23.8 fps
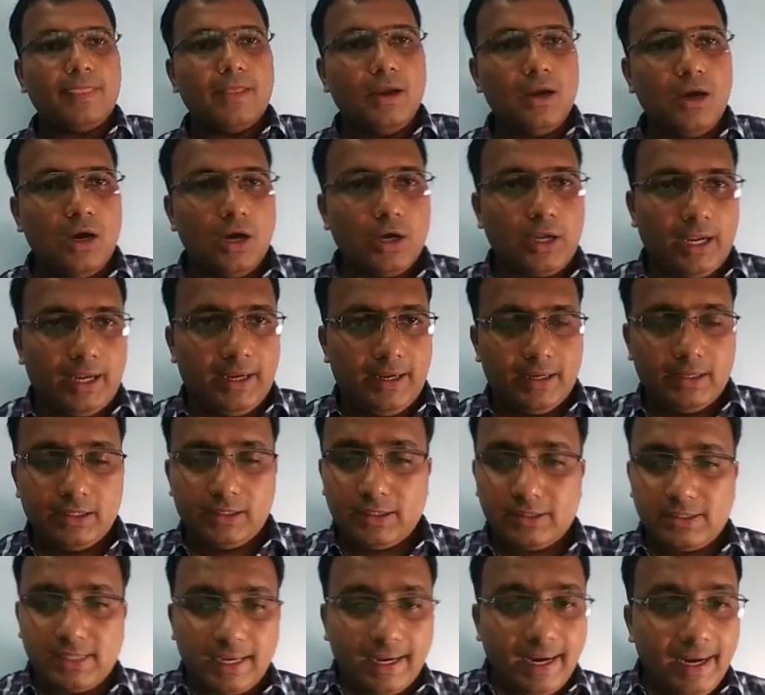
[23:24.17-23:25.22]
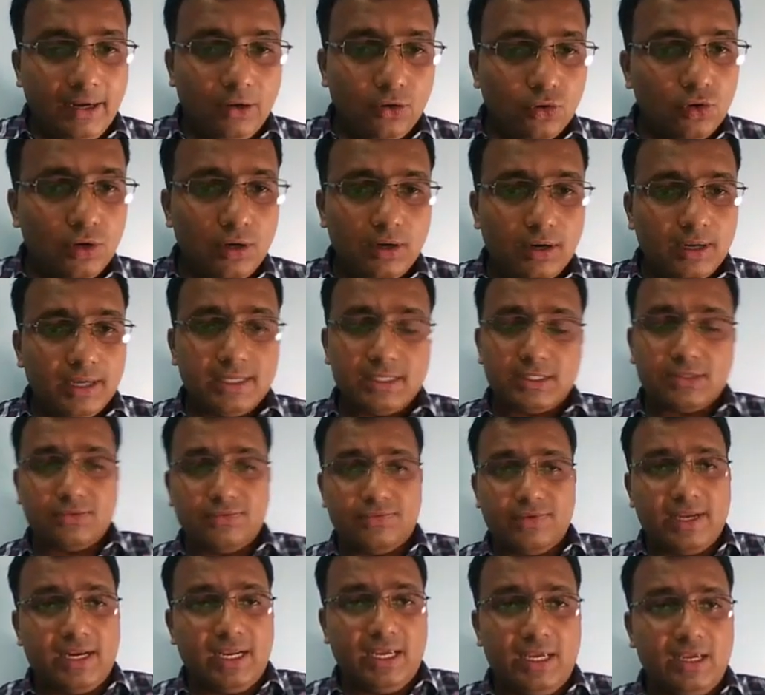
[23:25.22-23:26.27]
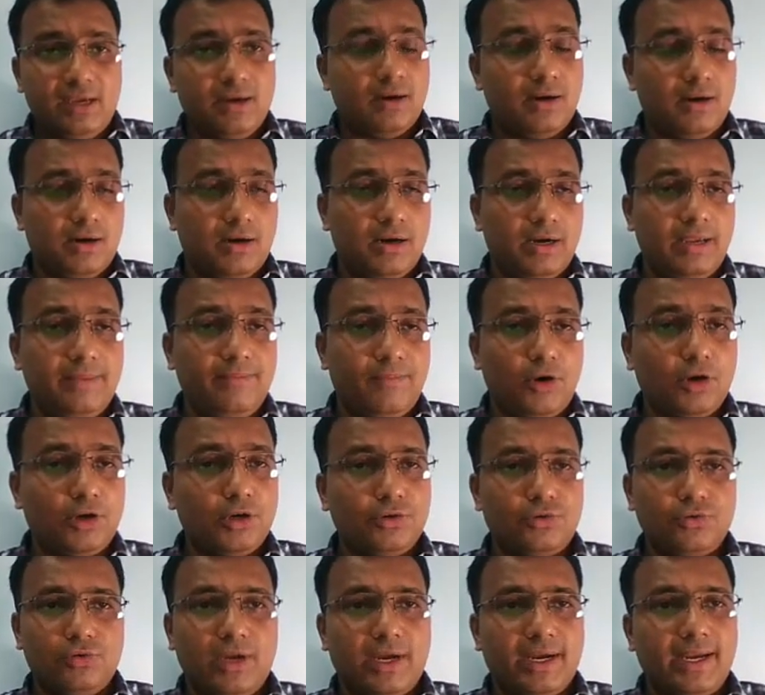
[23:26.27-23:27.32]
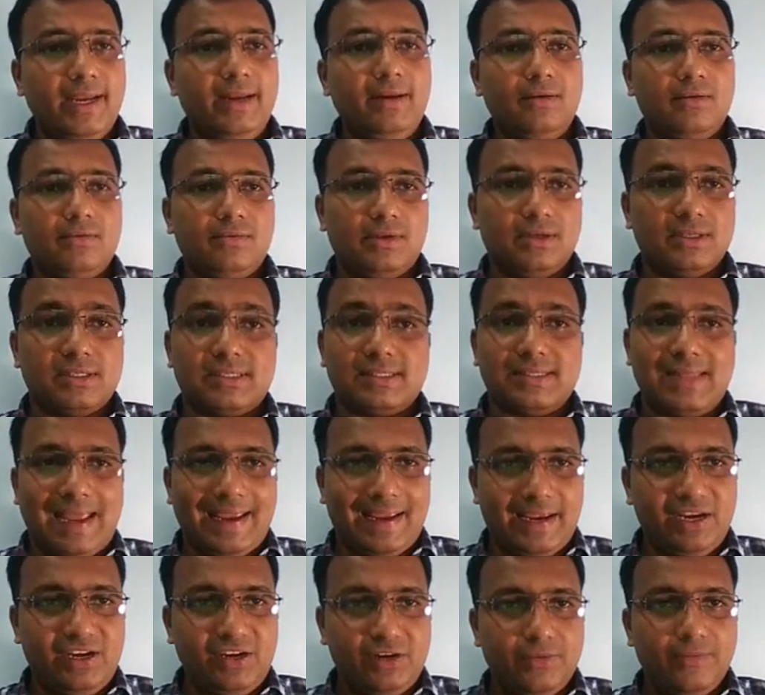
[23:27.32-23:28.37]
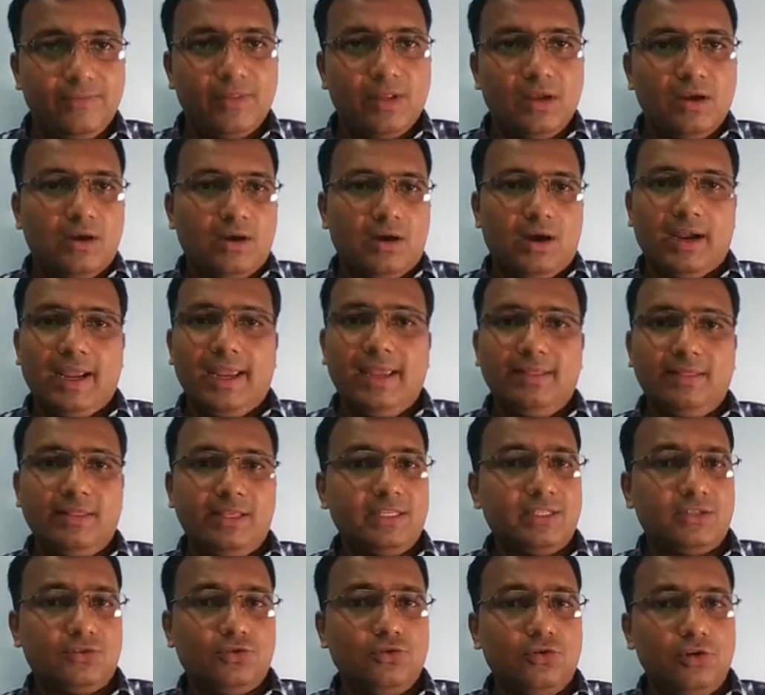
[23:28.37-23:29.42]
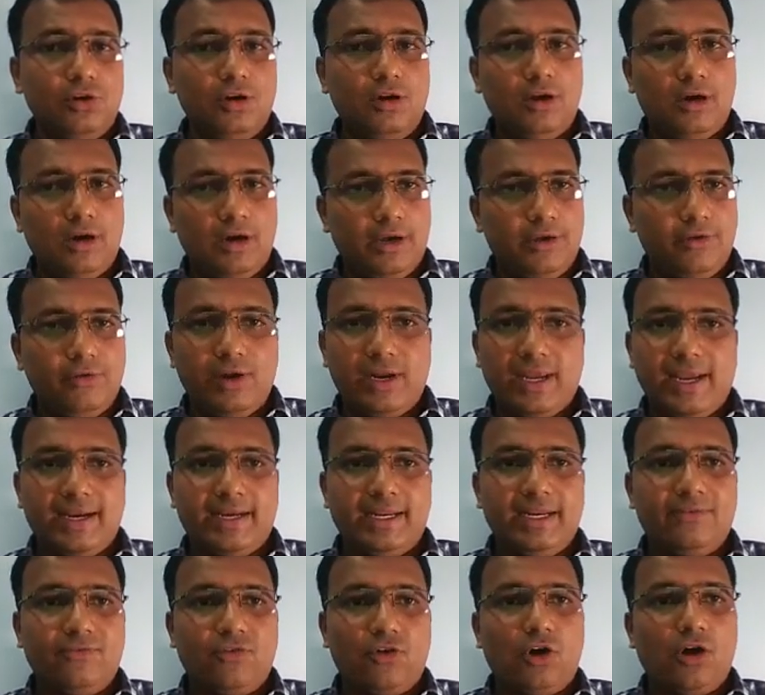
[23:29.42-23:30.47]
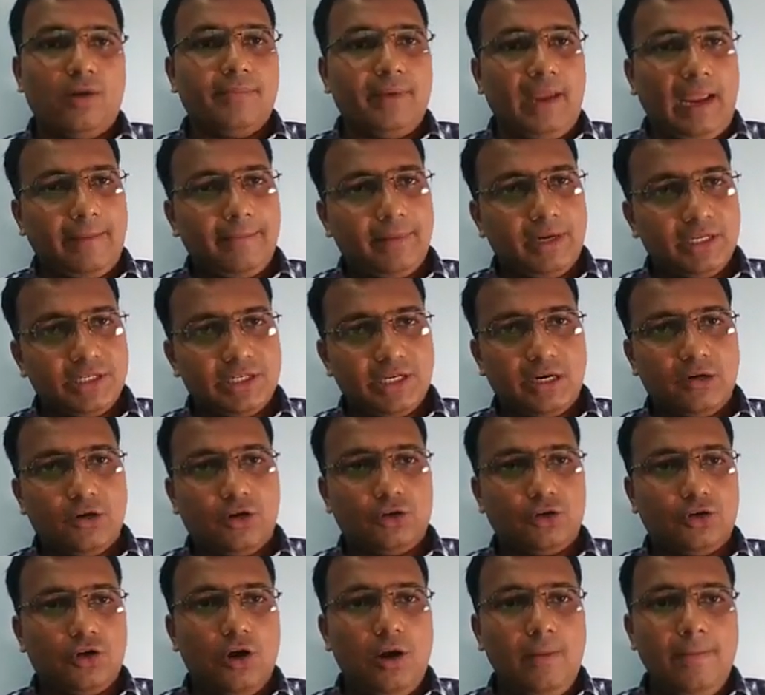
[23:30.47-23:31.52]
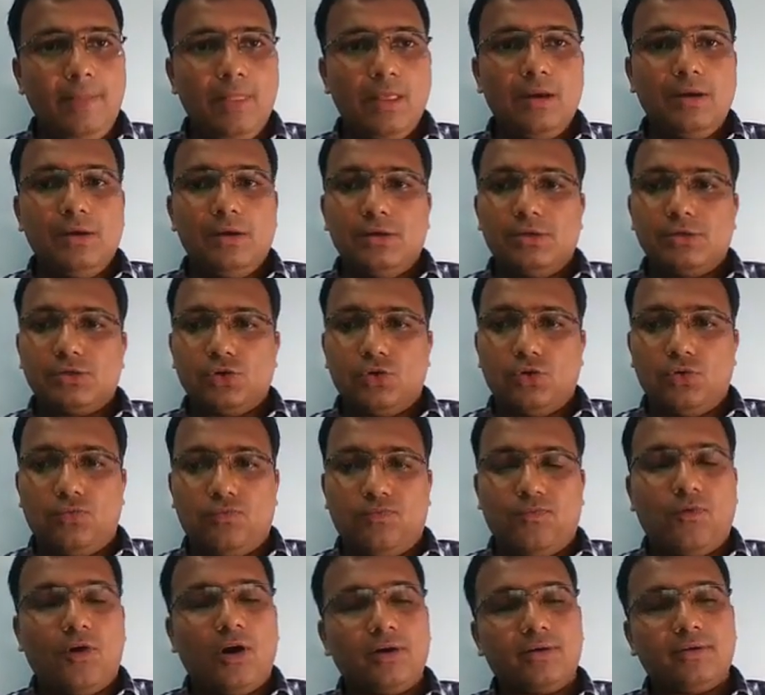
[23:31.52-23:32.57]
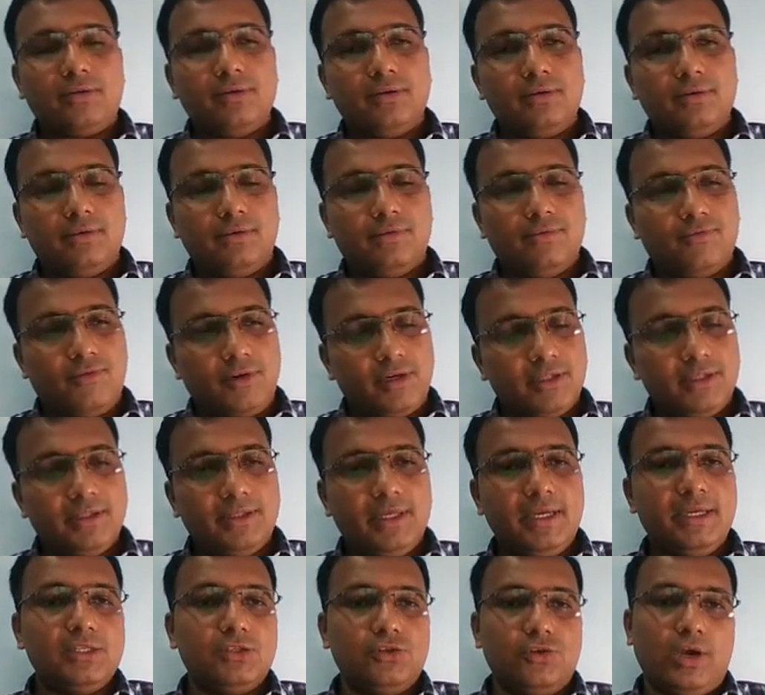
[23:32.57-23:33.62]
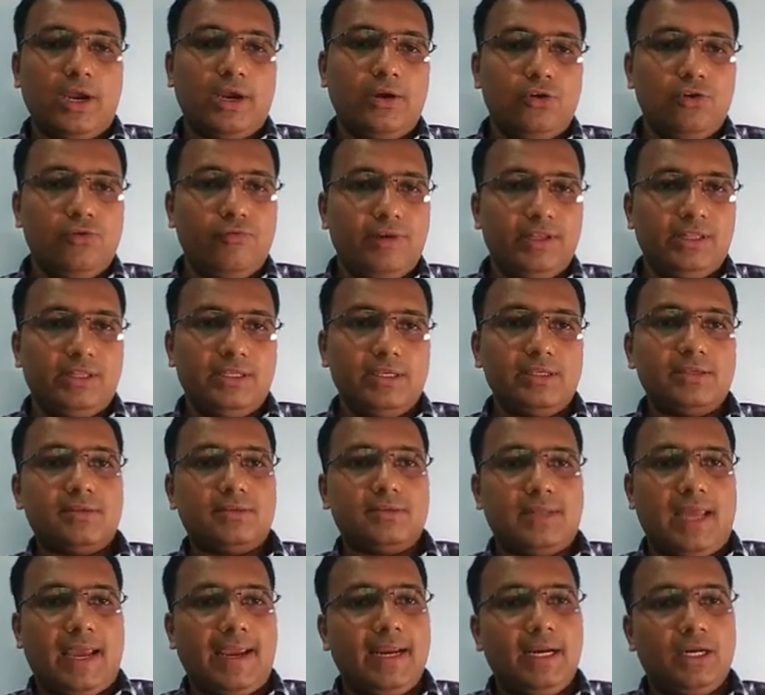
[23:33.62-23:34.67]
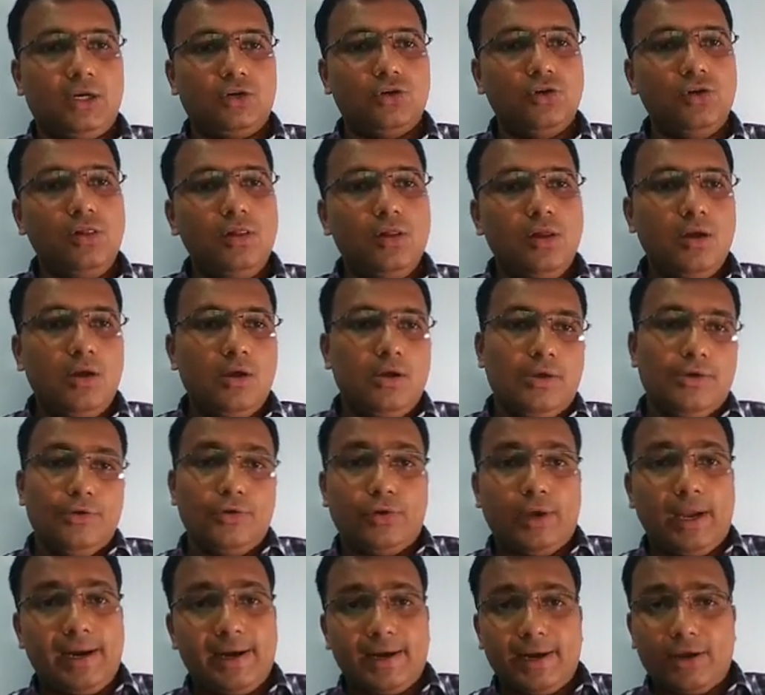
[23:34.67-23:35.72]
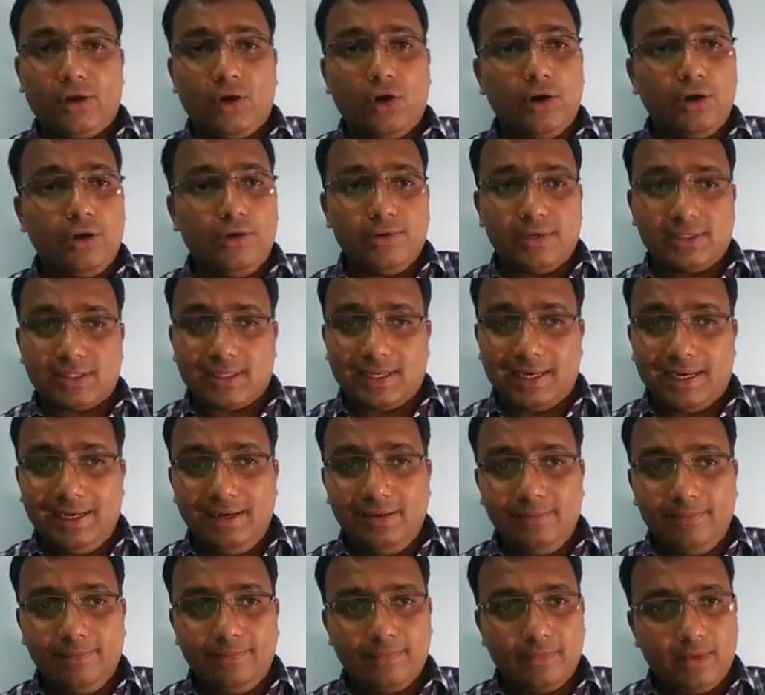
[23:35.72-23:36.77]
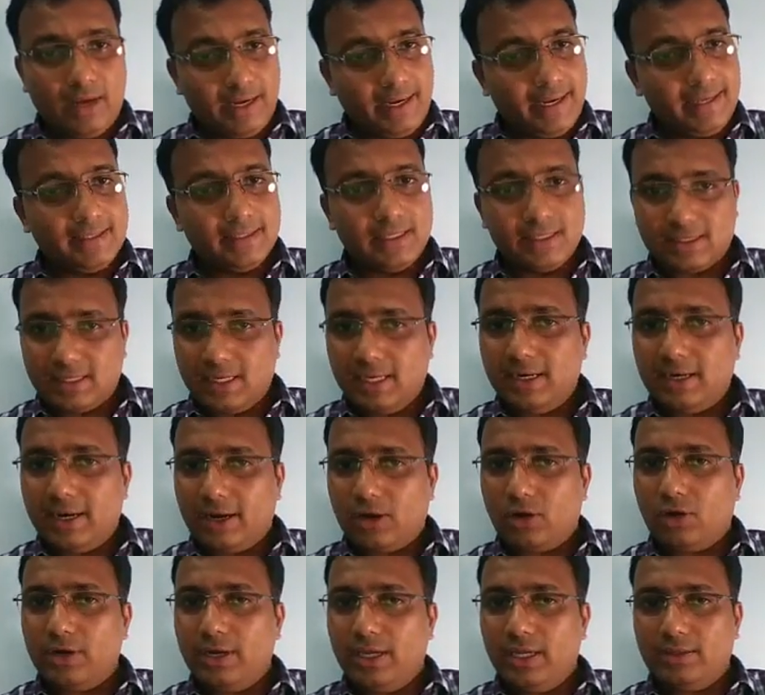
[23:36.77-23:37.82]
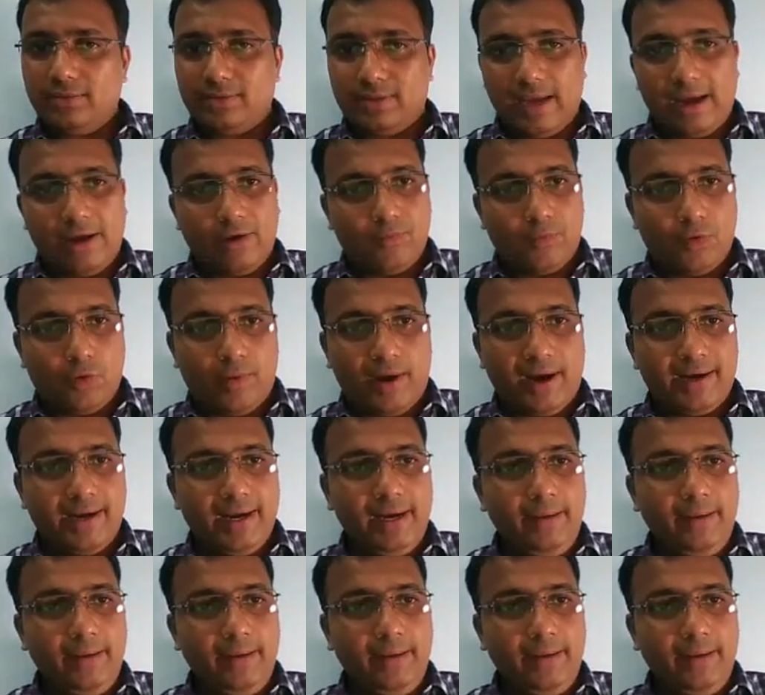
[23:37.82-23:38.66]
Okay, the second tool is very important tool again, the Snagit. Again, this tool you will get it from camtesia.com. So what are the things you can do with this Snagit tool? You can record your screen. Again, the screen recording they have provided.